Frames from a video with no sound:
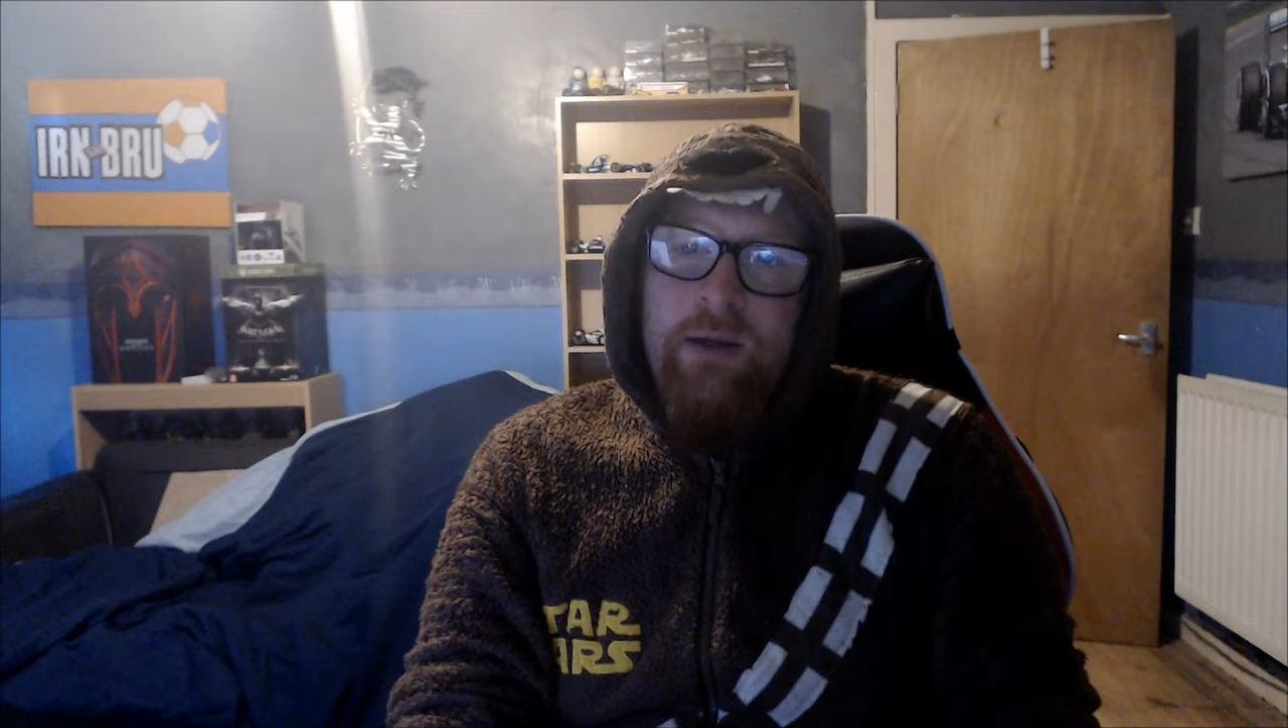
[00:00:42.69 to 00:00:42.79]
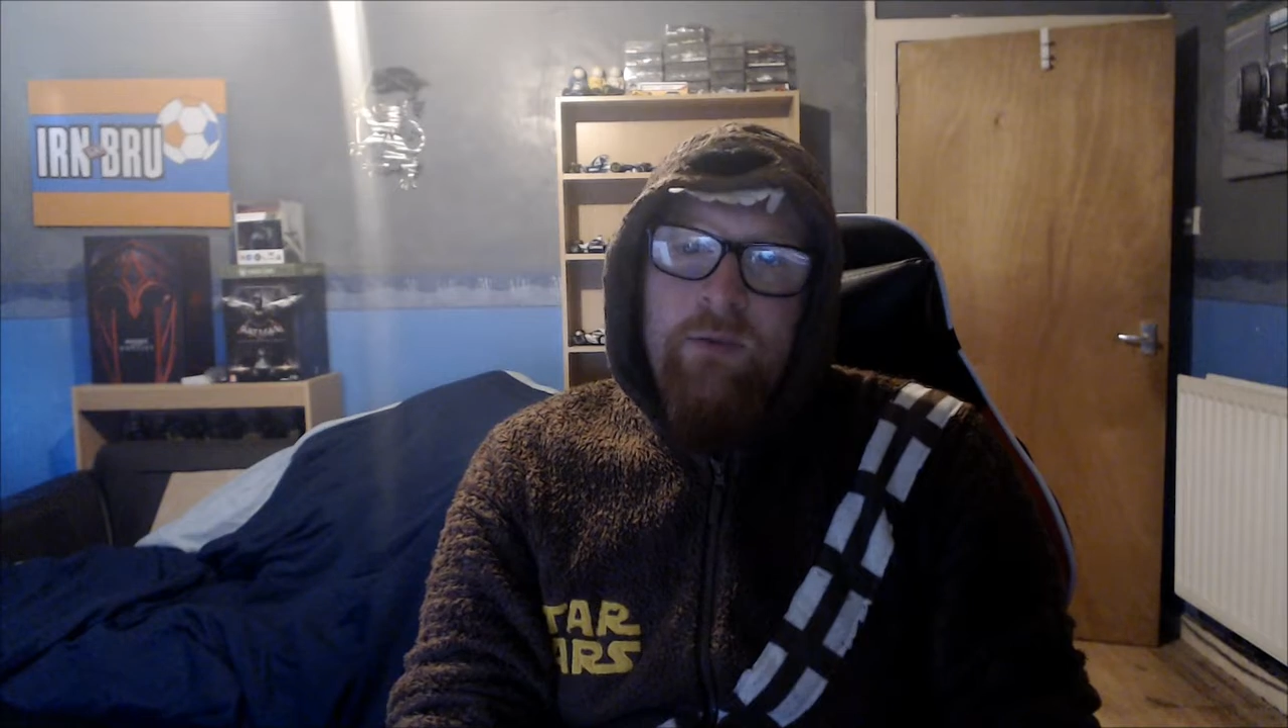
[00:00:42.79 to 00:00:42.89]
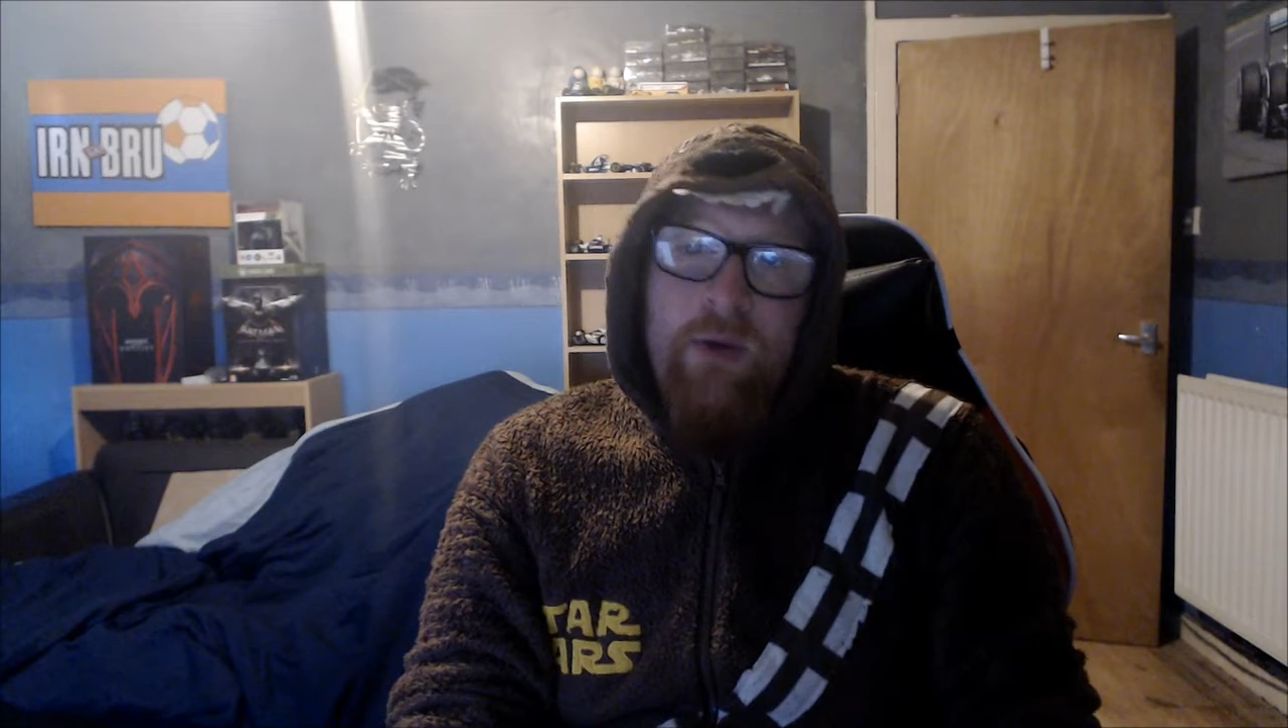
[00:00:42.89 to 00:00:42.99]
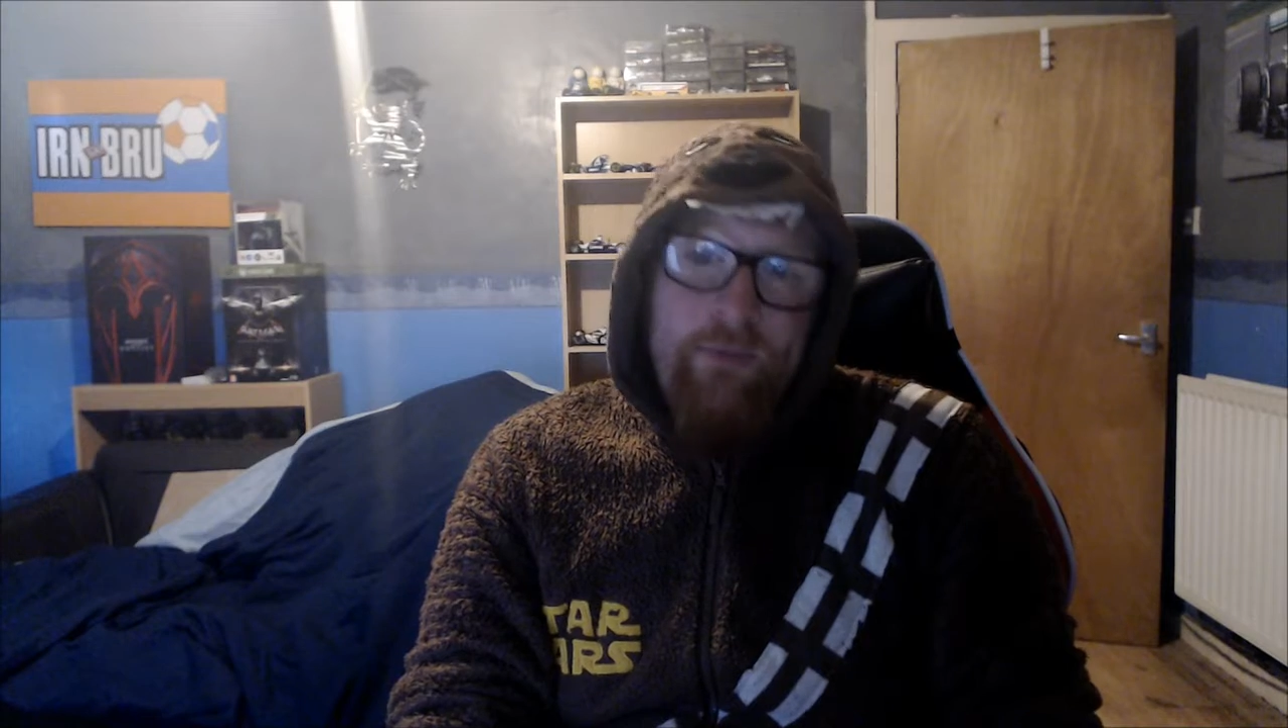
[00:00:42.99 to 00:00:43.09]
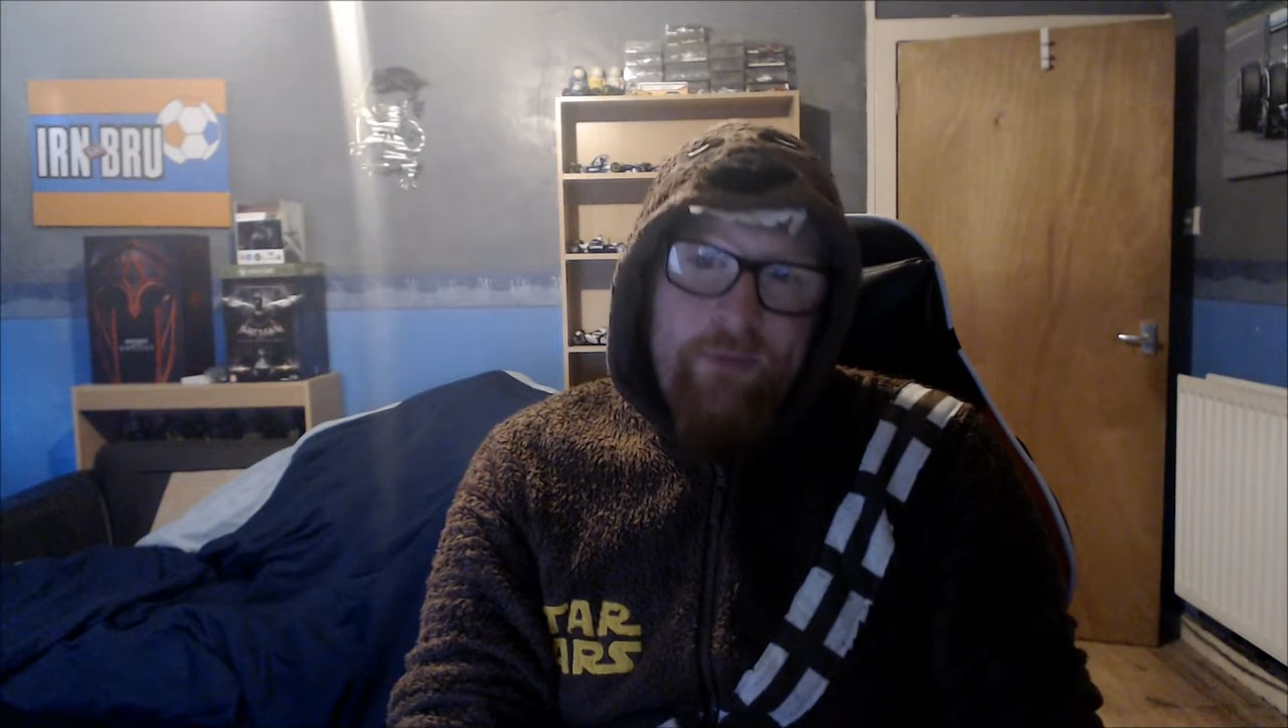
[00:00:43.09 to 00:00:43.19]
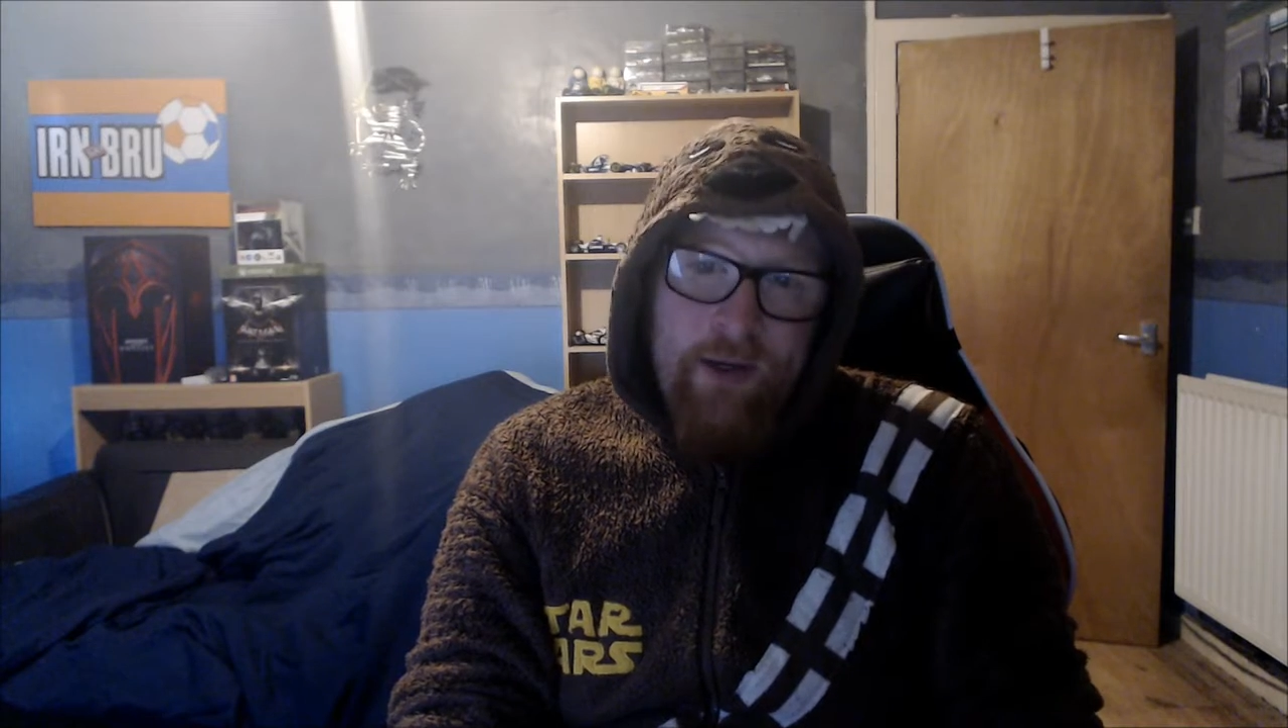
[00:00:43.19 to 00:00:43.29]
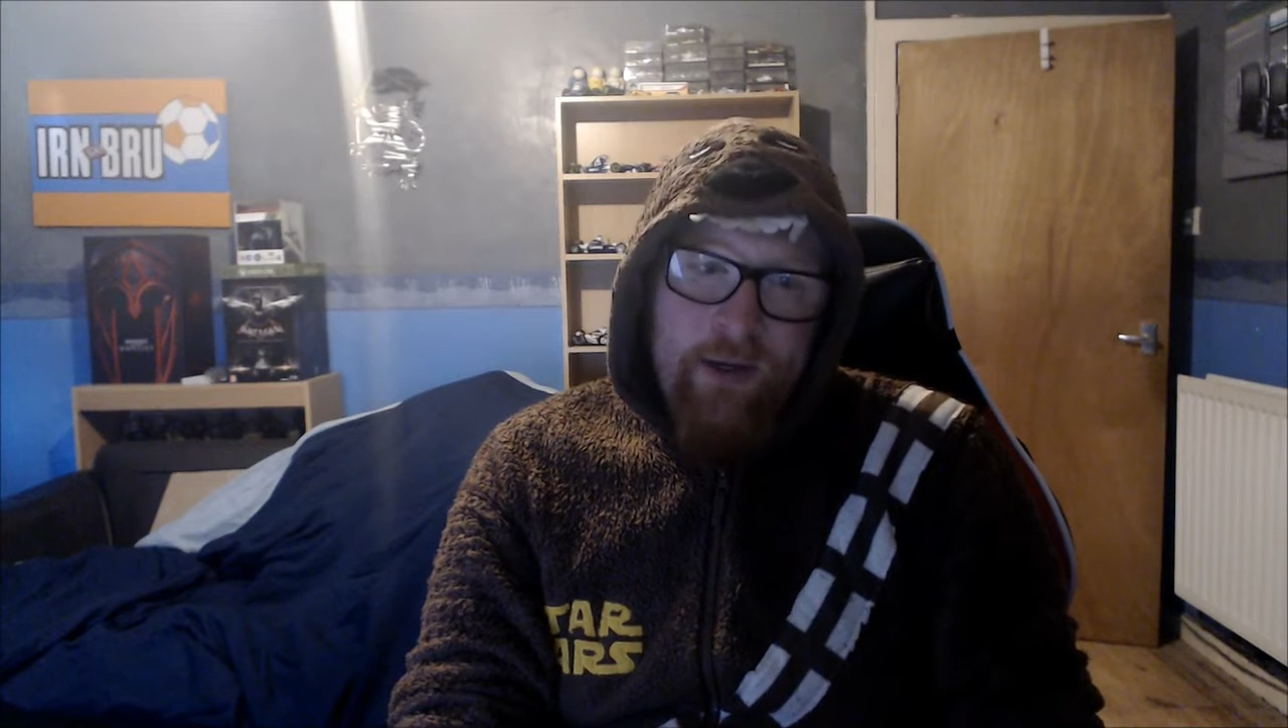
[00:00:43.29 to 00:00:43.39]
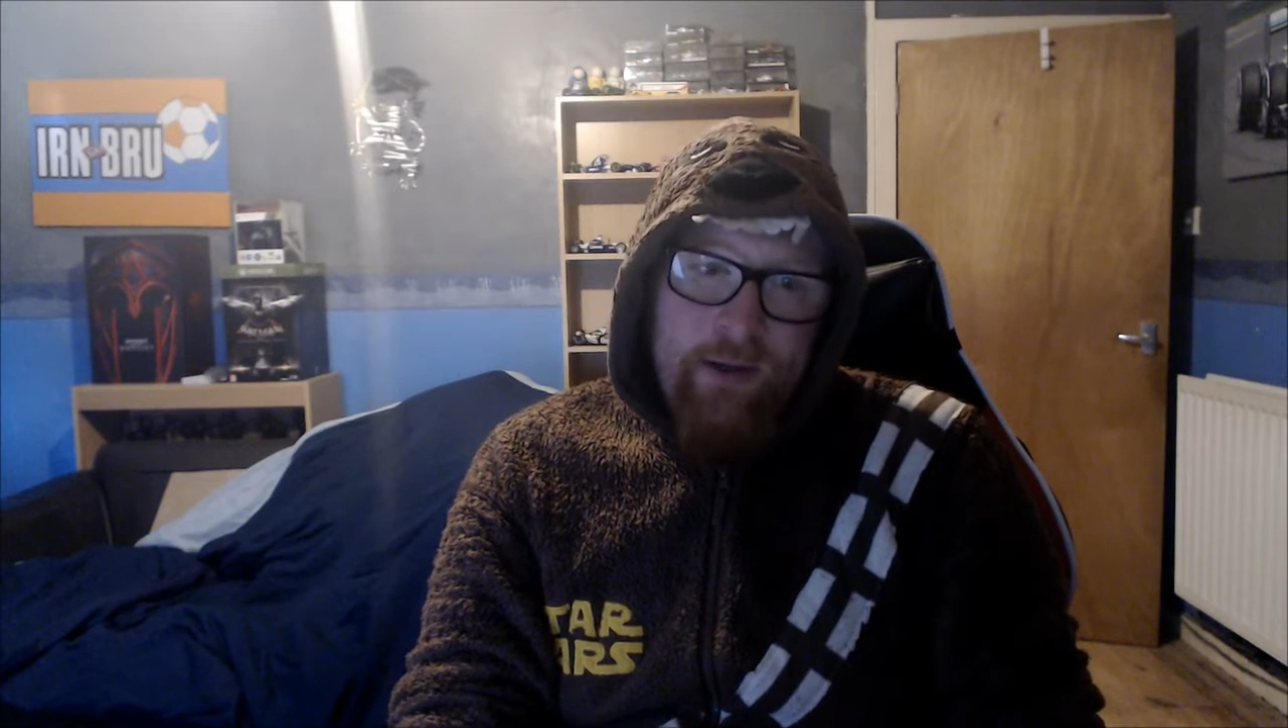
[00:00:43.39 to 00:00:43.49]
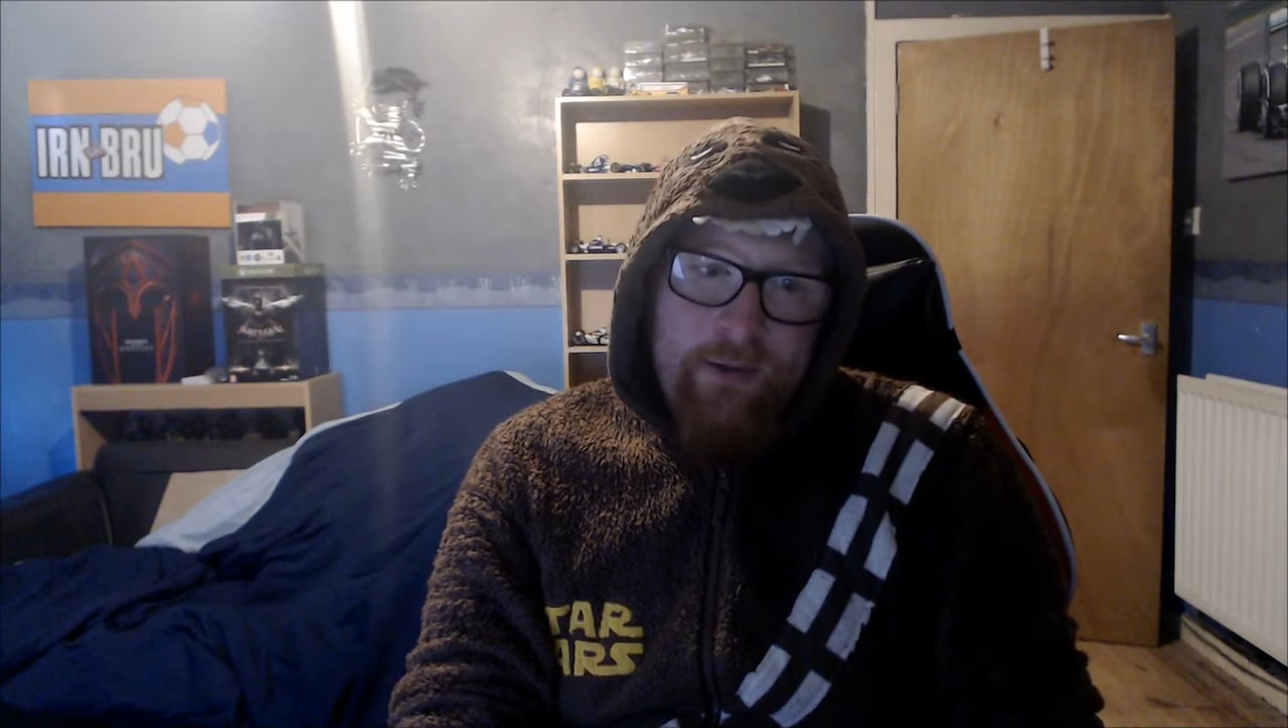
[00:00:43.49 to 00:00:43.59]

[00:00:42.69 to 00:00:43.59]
what I think,